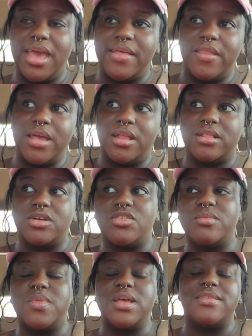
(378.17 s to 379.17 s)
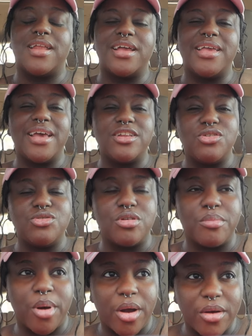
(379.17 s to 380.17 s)
and then there's some things that I can do
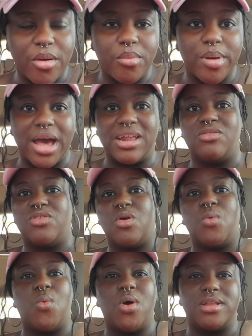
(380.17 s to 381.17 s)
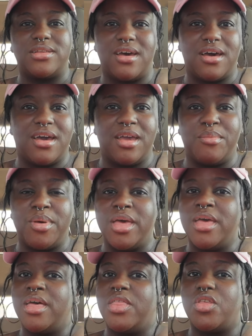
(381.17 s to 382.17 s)
tomorrow, but I don't know what time
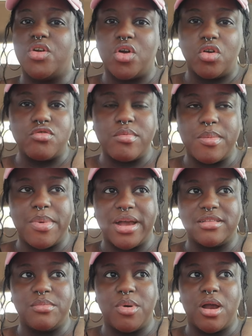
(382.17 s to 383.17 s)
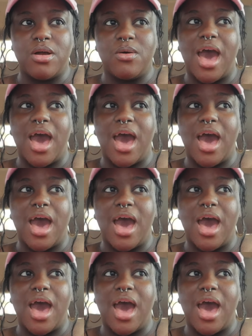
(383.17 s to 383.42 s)
the girls will be back tomorrow.